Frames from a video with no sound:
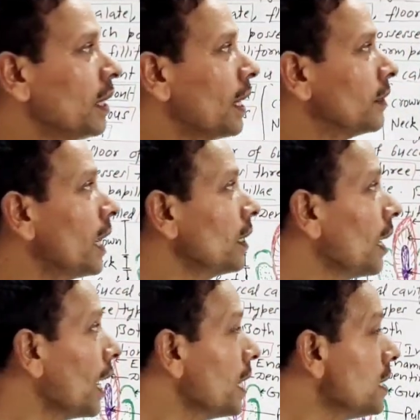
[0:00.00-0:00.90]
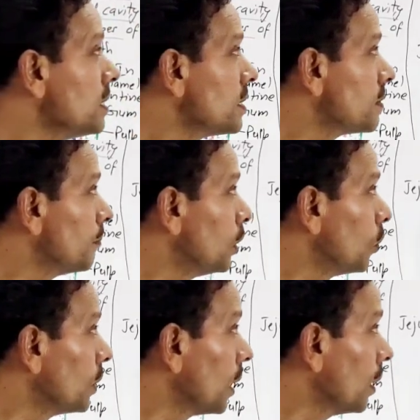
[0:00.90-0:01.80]
and that lies
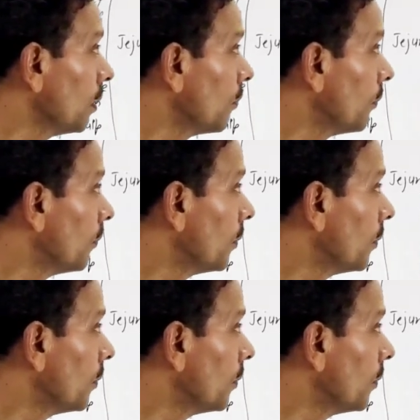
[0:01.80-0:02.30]
below the